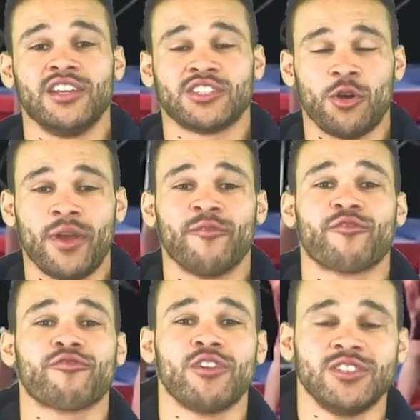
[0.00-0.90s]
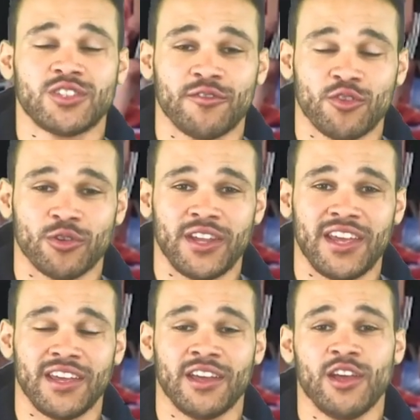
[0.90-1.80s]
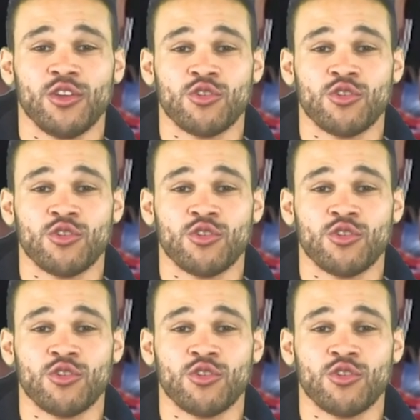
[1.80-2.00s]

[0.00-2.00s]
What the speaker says: So in front of your knee, you